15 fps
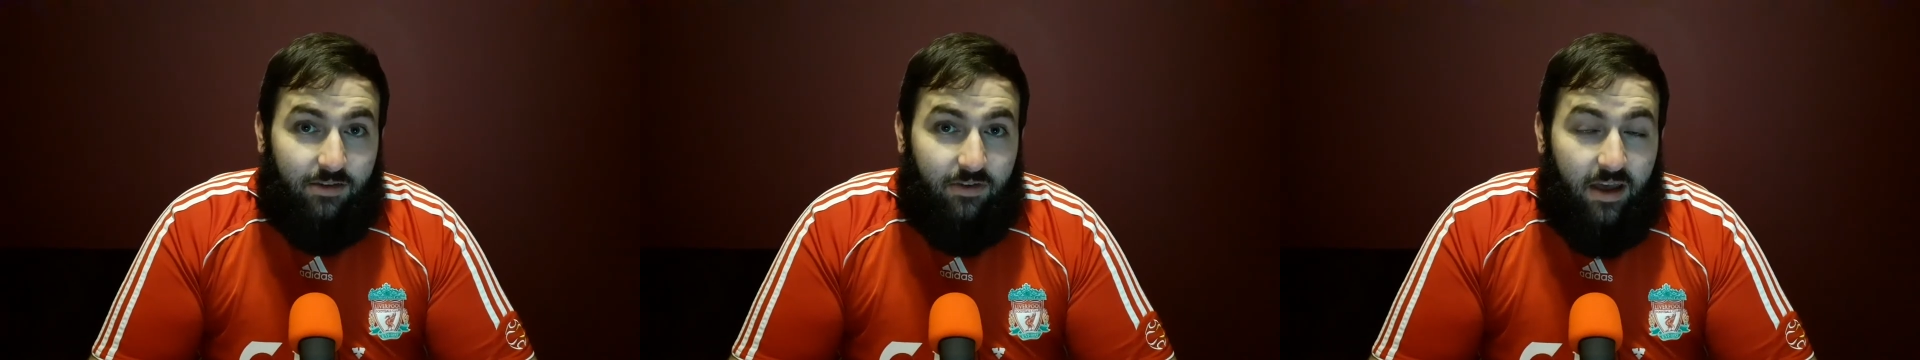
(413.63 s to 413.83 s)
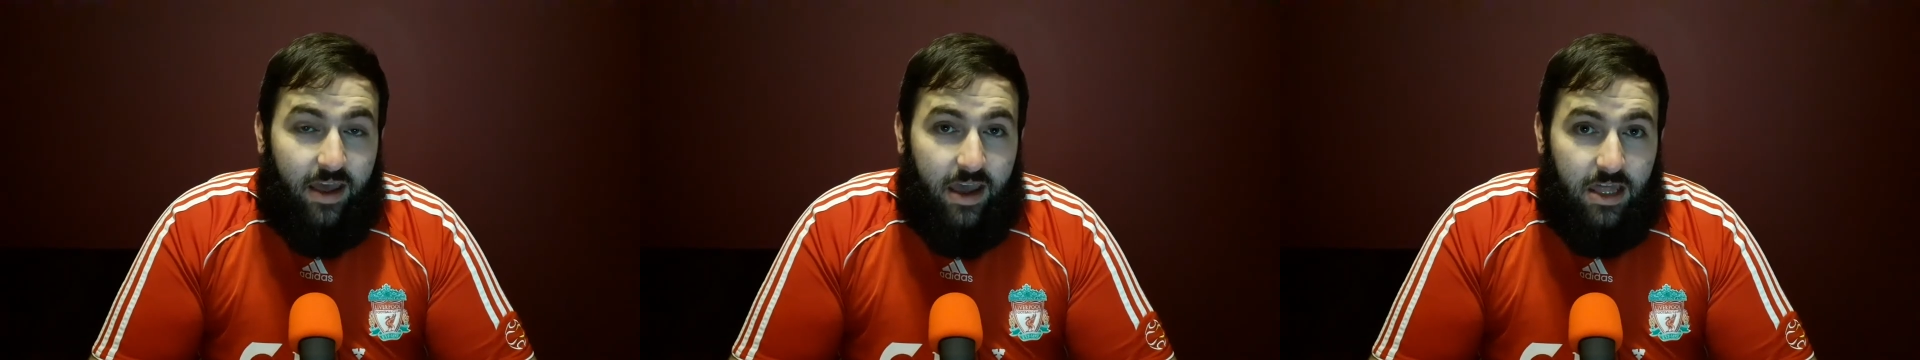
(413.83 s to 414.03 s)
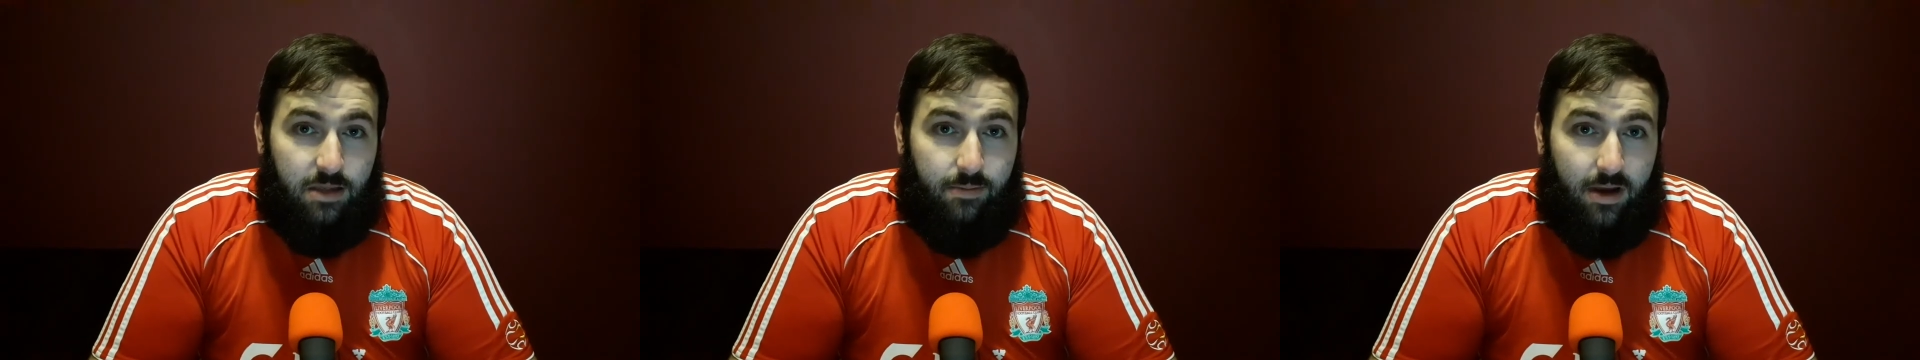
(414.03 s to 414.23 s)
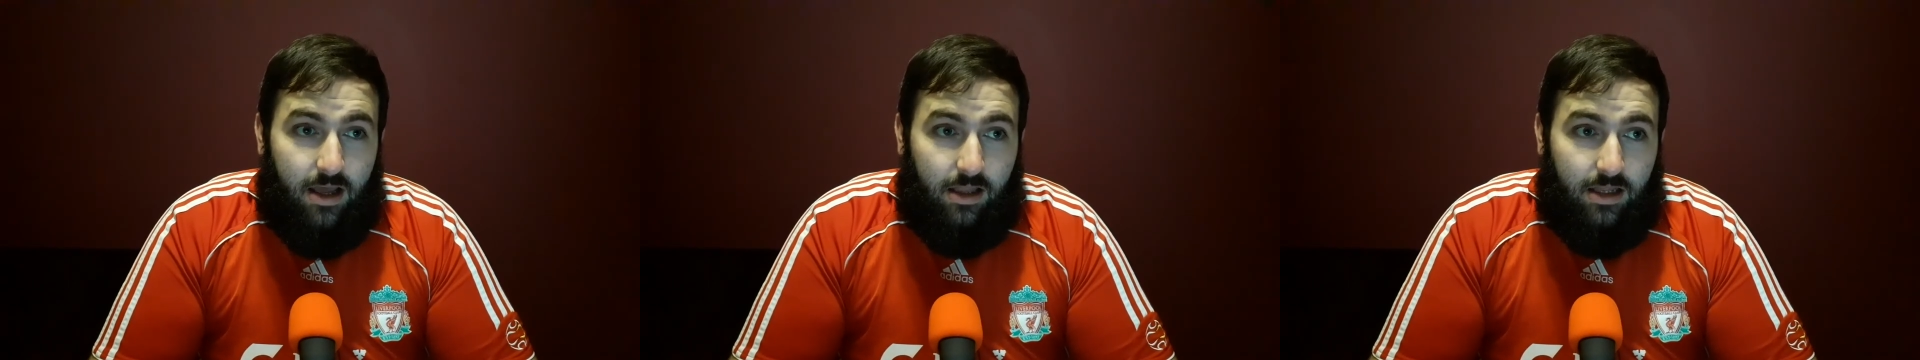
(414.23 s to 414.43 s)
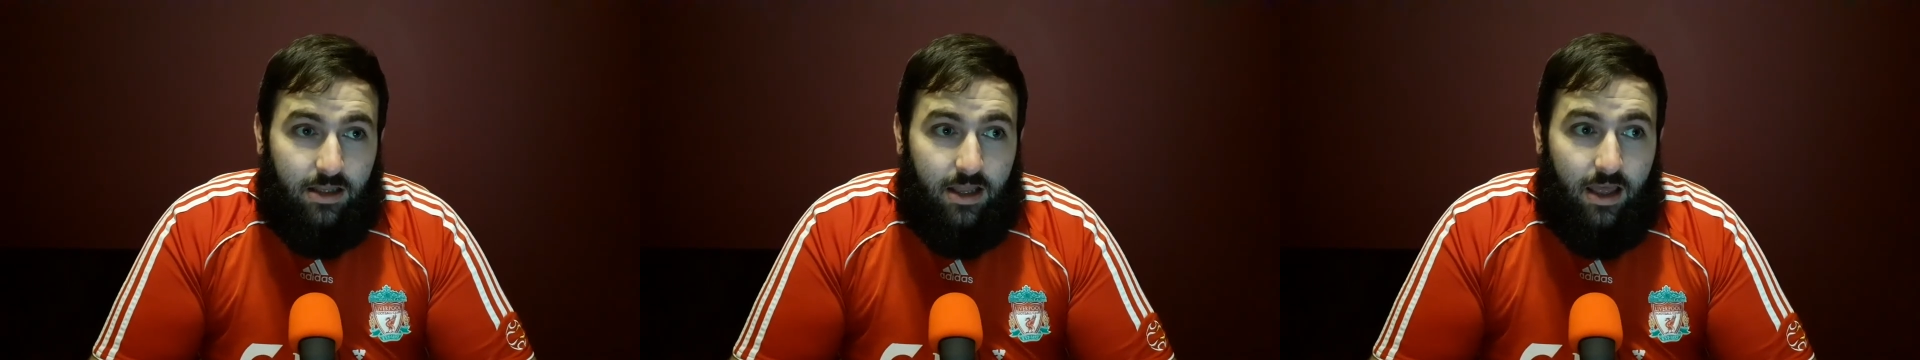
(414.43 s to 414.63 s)
for Hertha
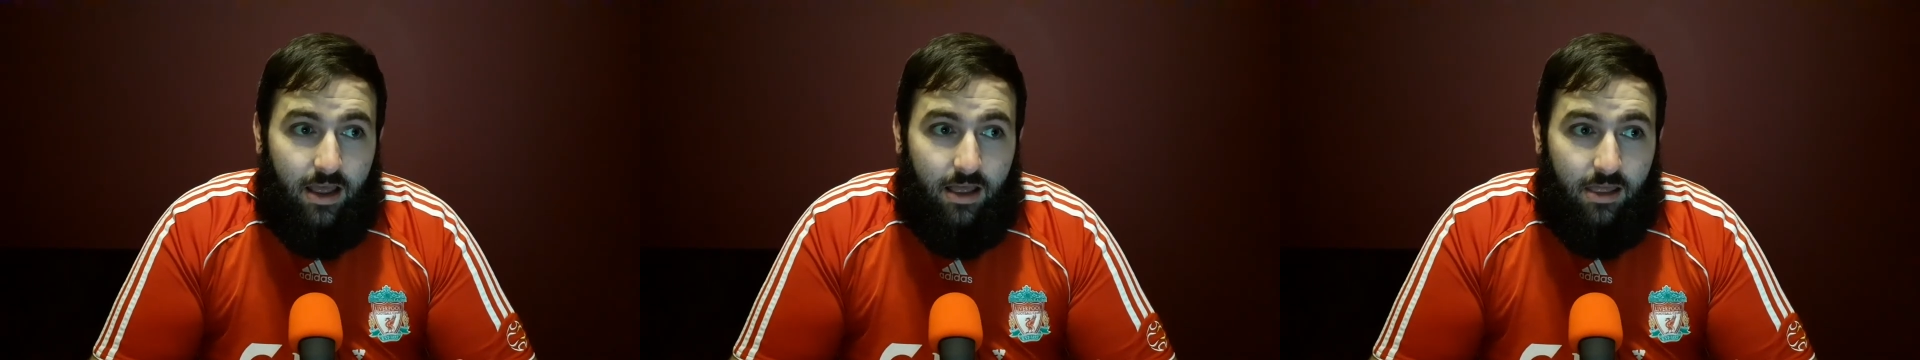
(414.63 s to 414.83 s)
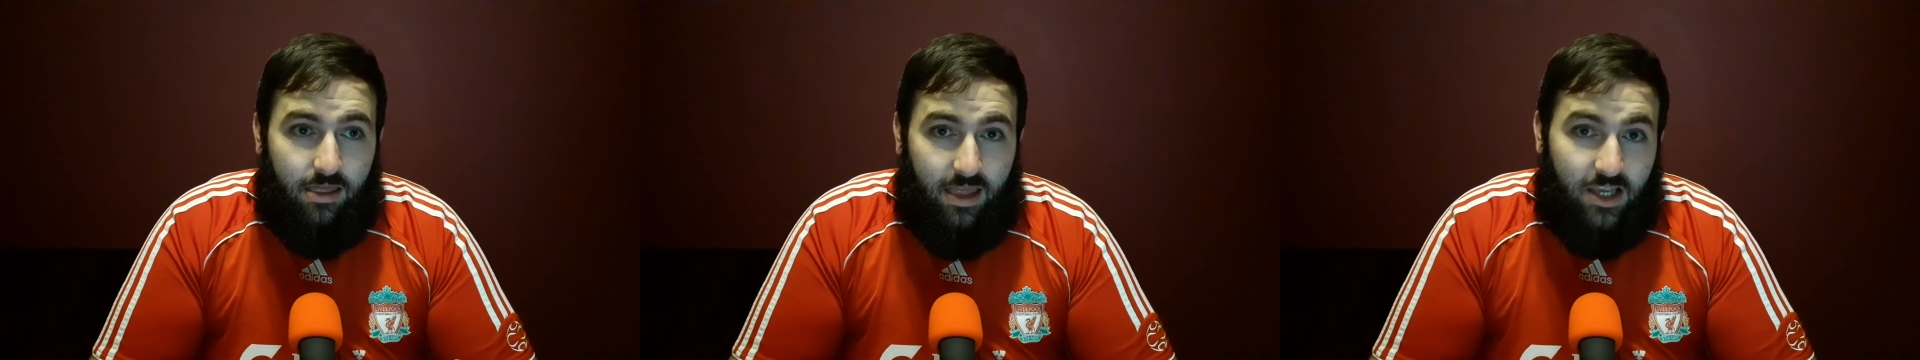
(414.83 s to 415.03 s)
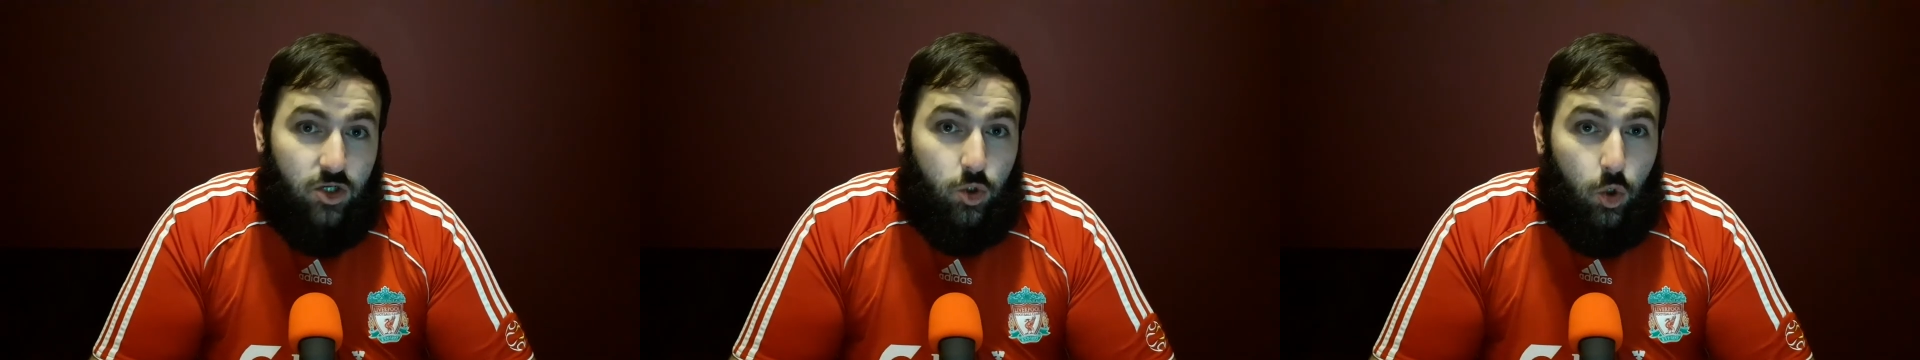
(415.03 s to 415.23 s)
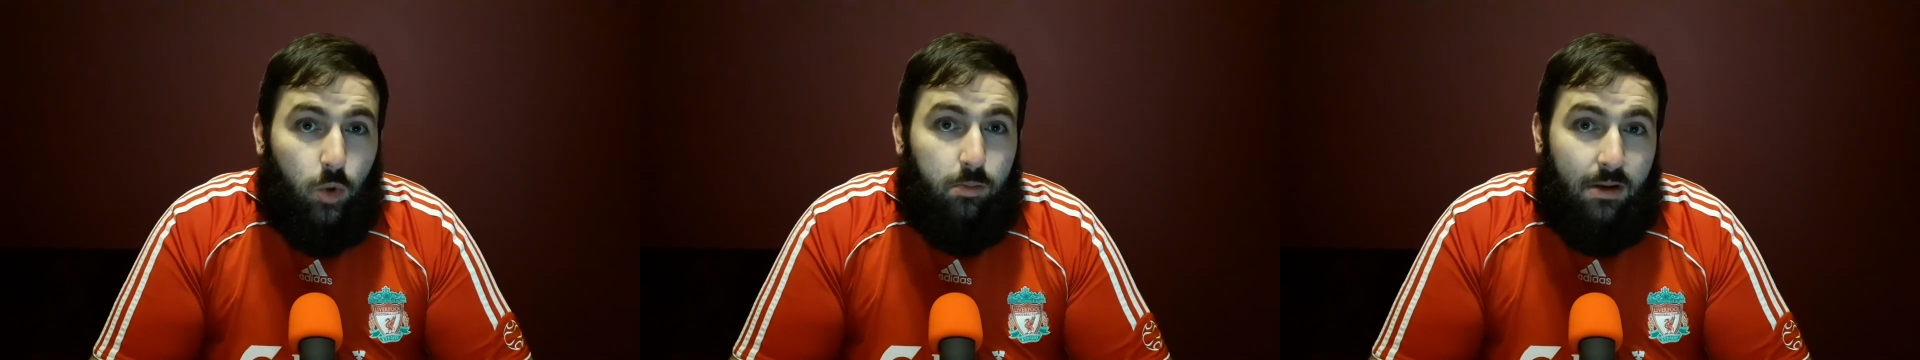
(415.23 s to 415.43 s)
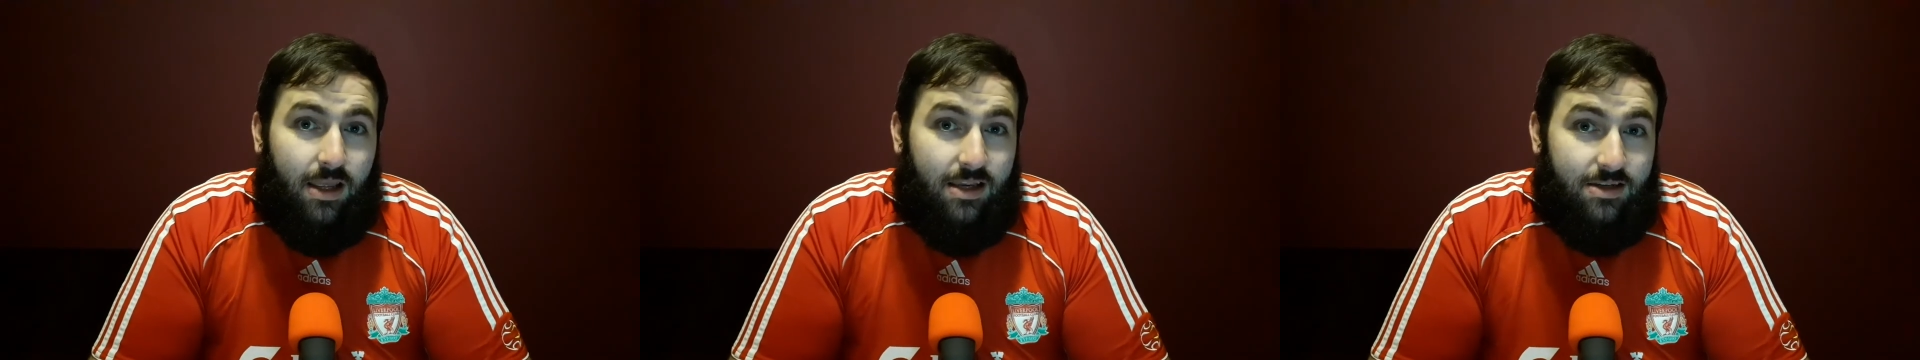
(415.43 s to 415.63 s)
Berlin, this could
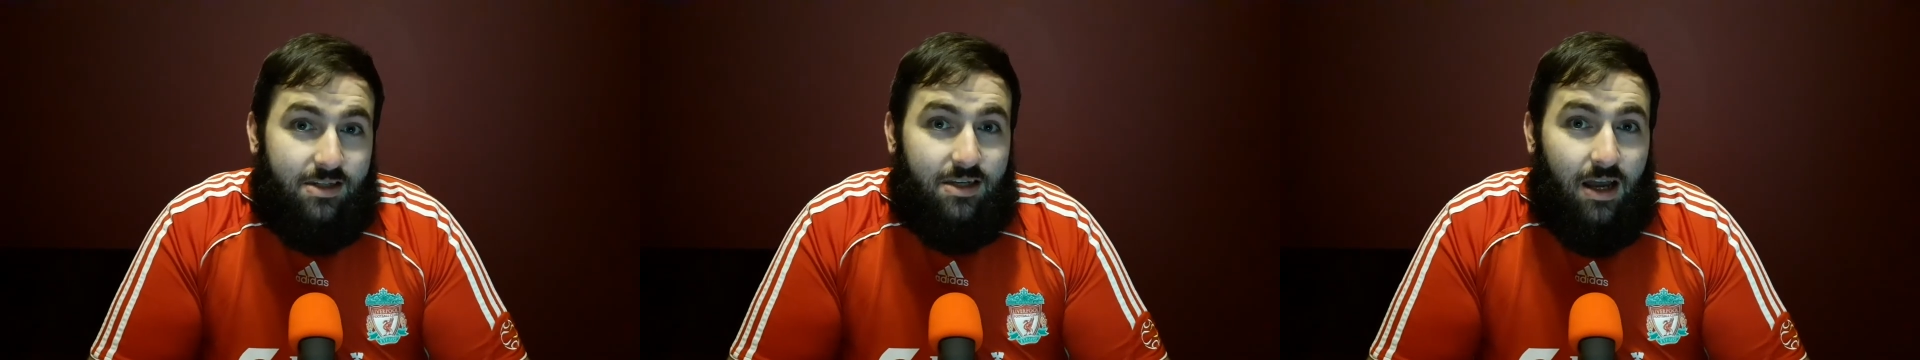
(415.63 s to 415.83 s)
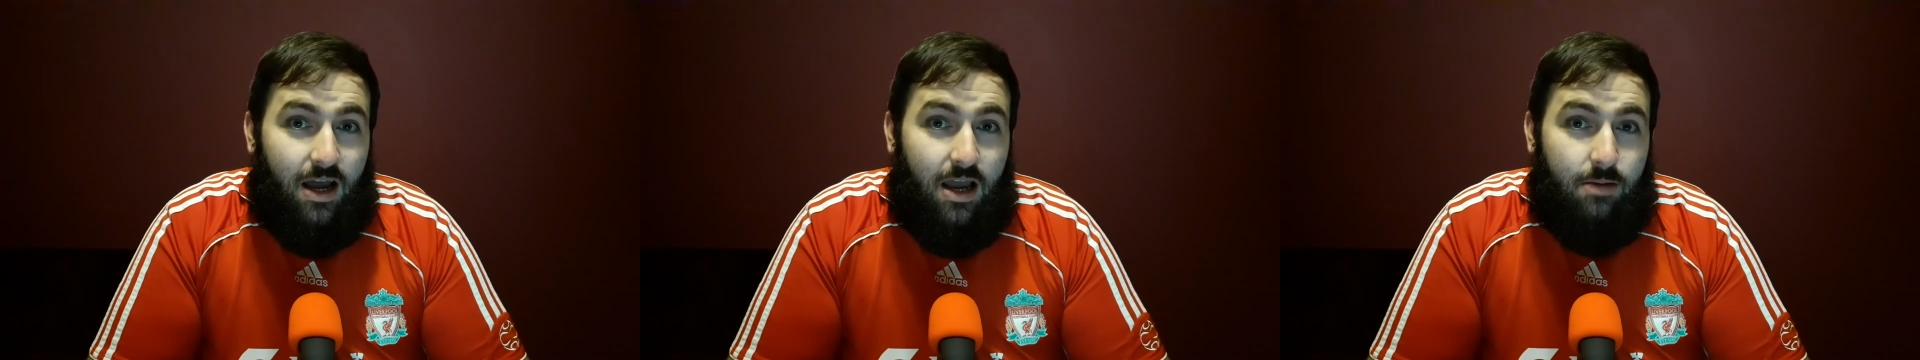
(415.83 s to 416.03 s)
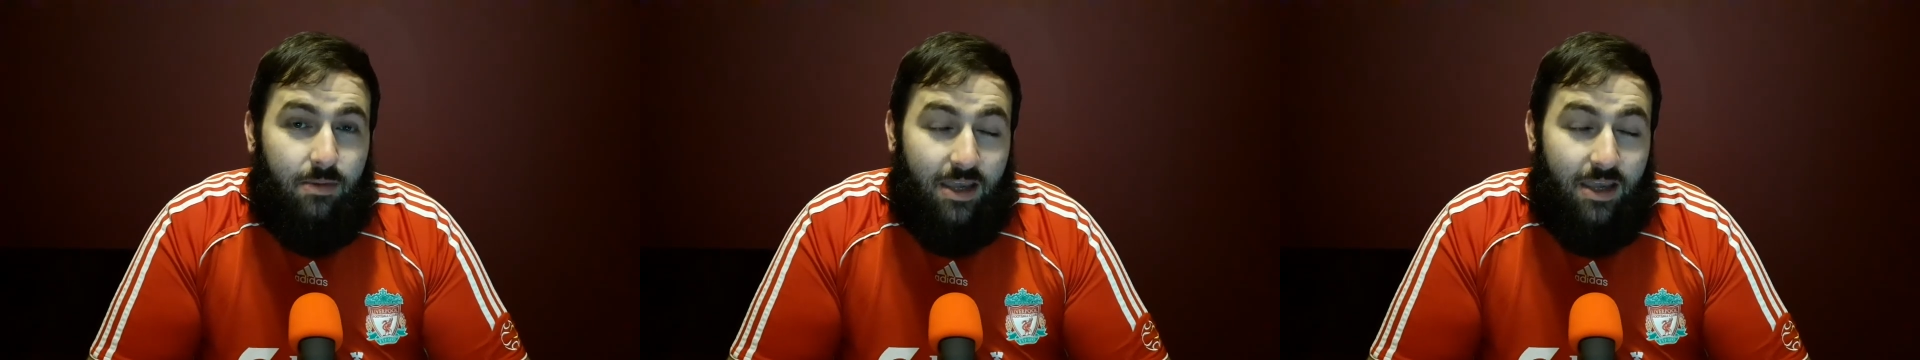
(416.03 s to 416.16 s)
be his time.